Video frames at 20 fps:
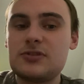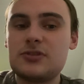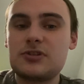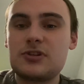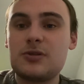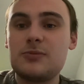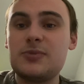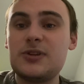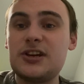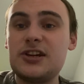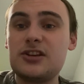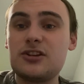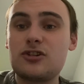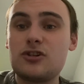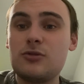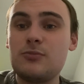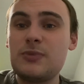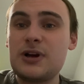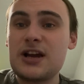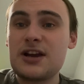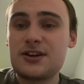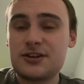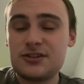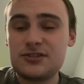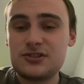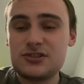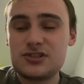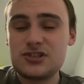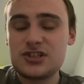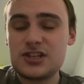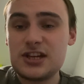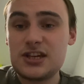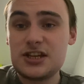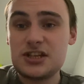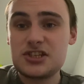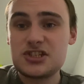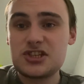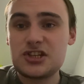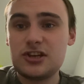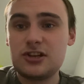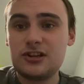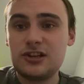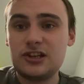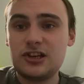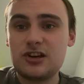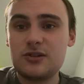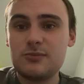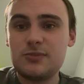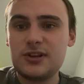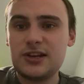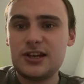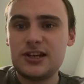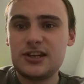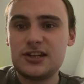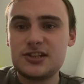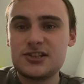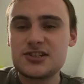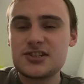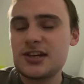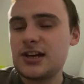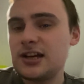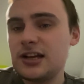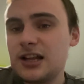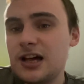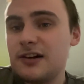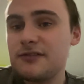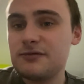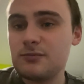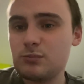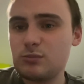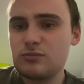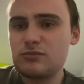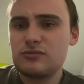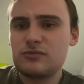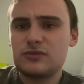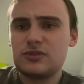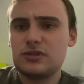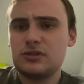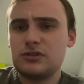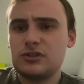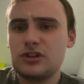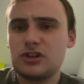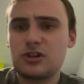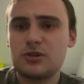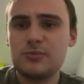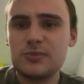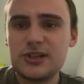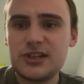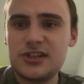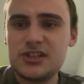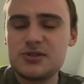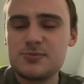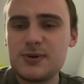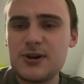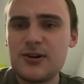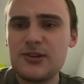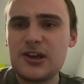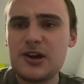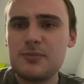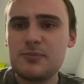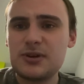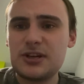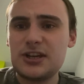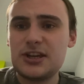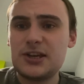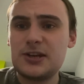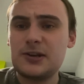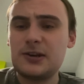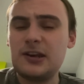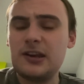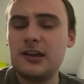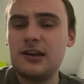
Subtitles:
completed the comeback, and they certainly completed it in style. I have no complaints about that being